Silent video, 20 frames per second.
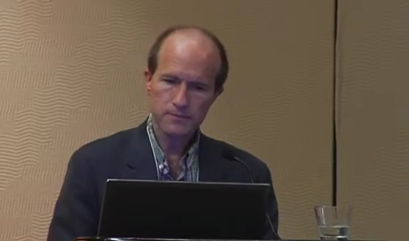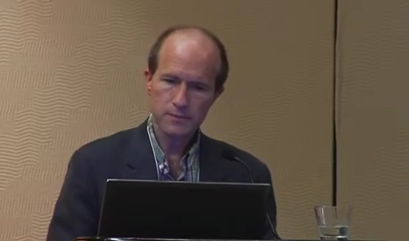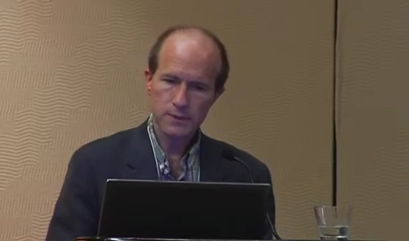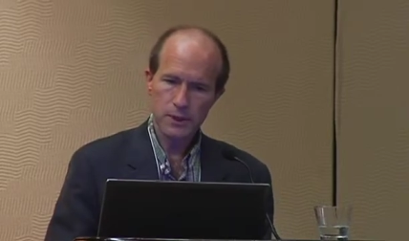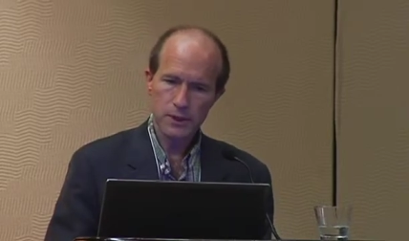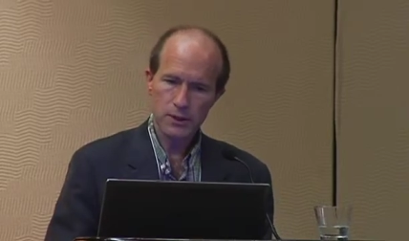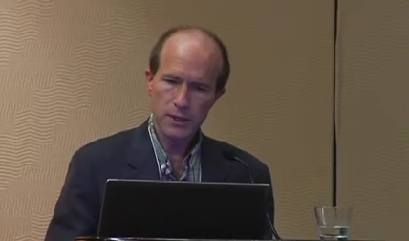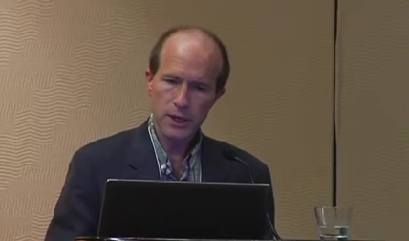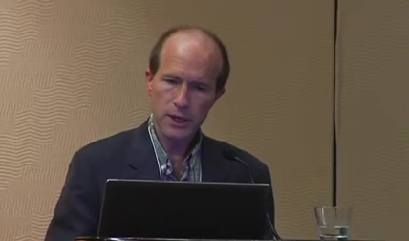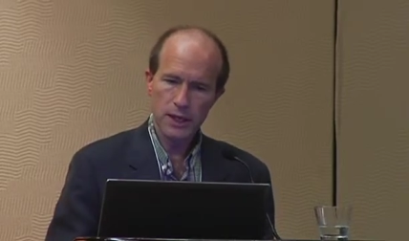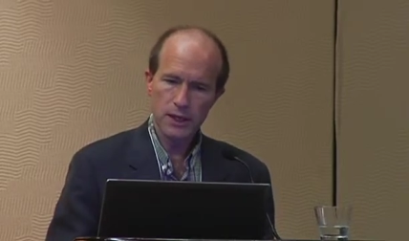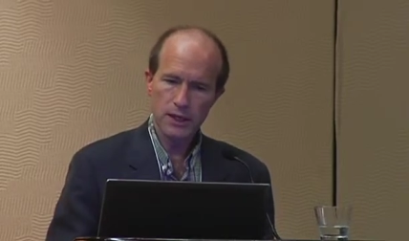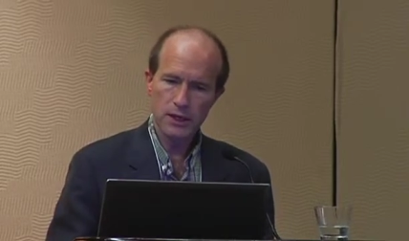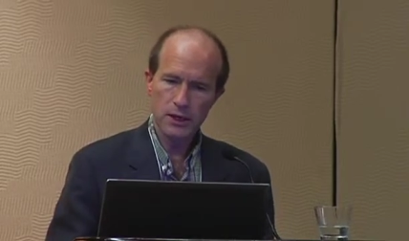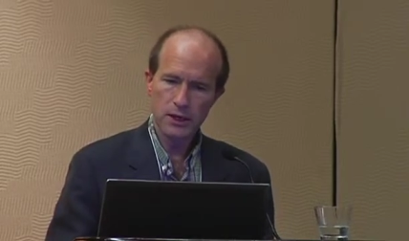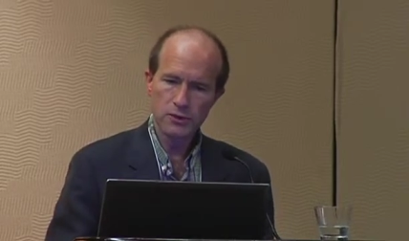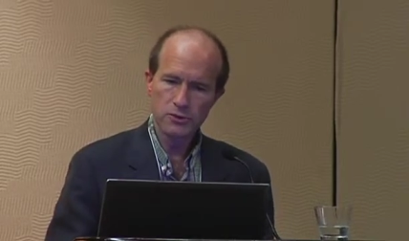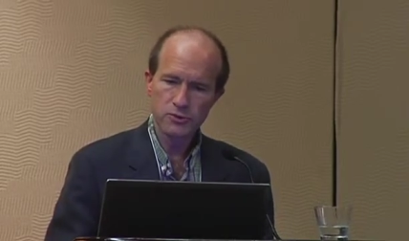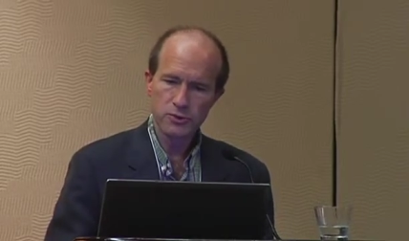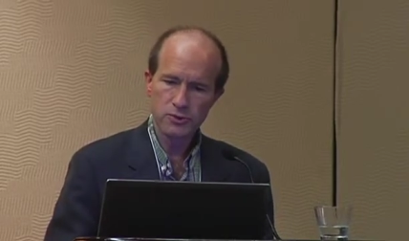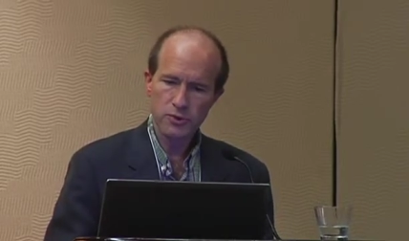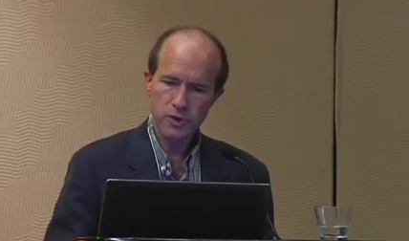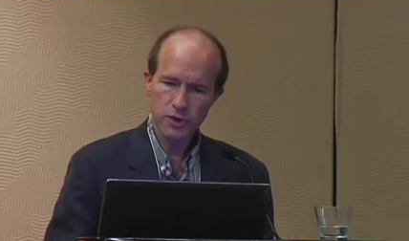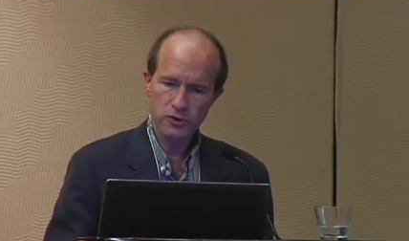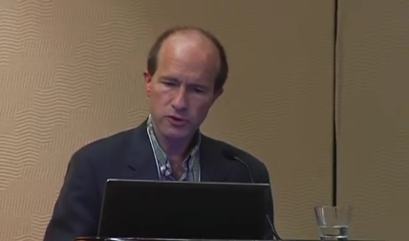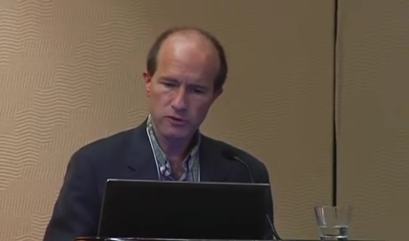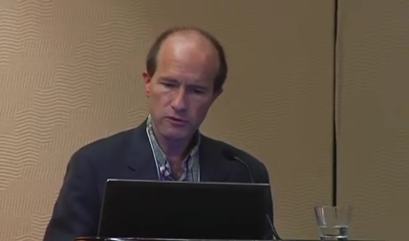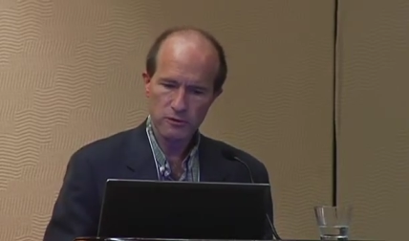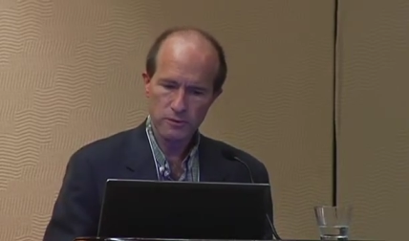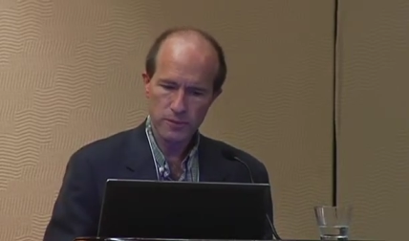Looking at the
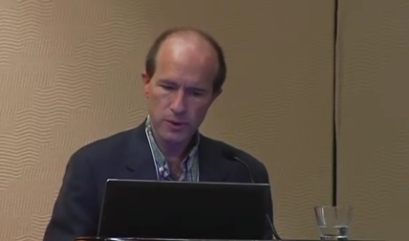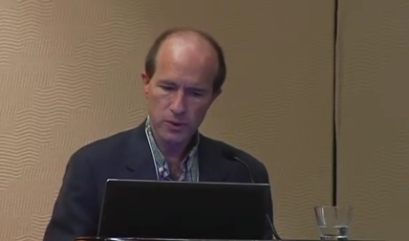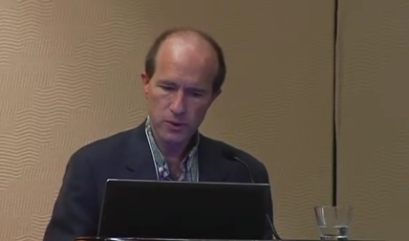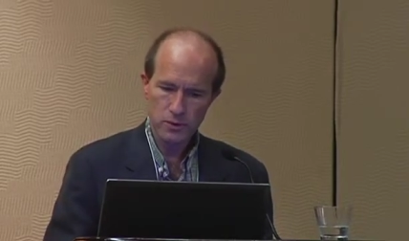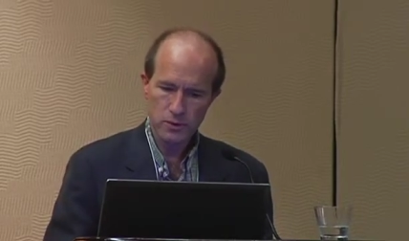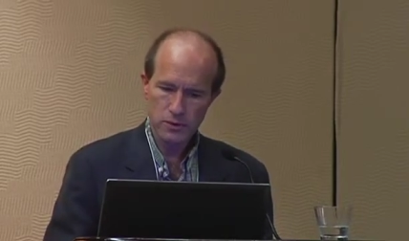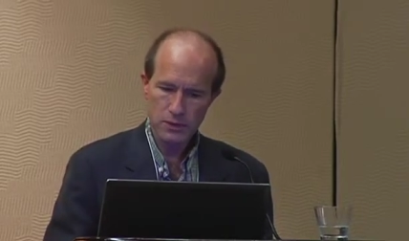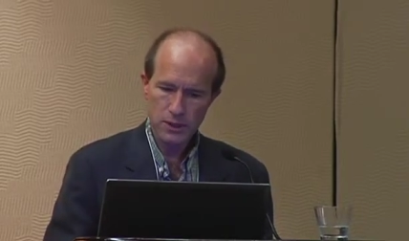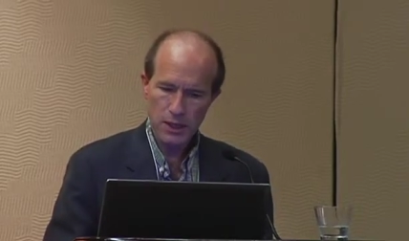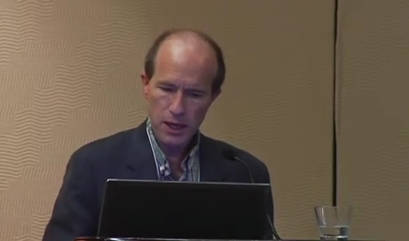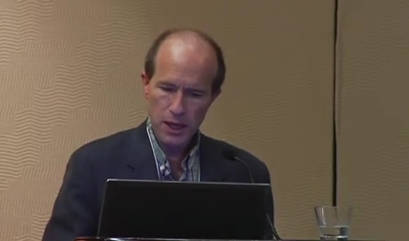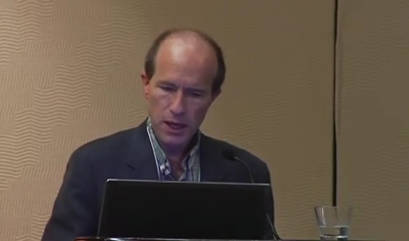ultrastructure of the bone,